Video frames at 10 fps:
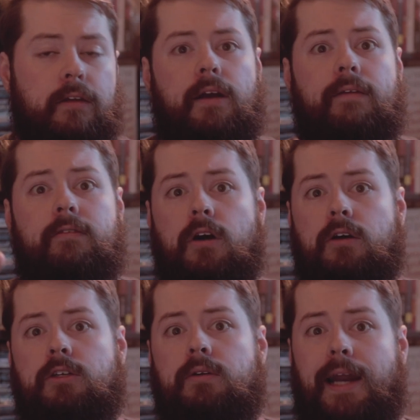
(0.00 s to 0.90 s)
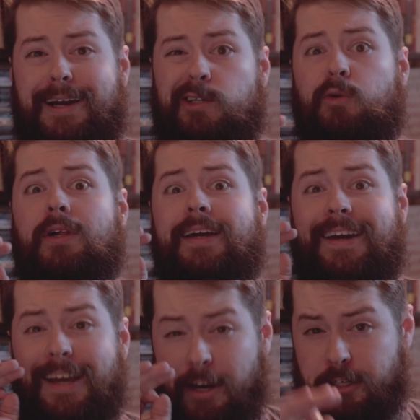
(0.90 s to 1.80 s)
then you have to talk to an actual
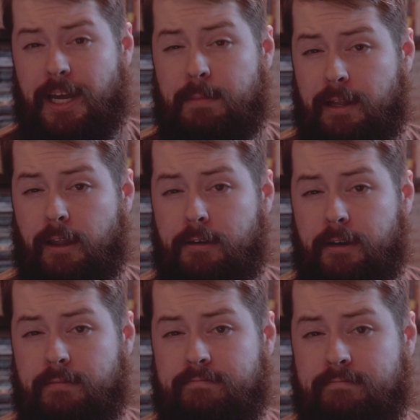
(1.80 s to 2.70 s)
entertainment lawyer.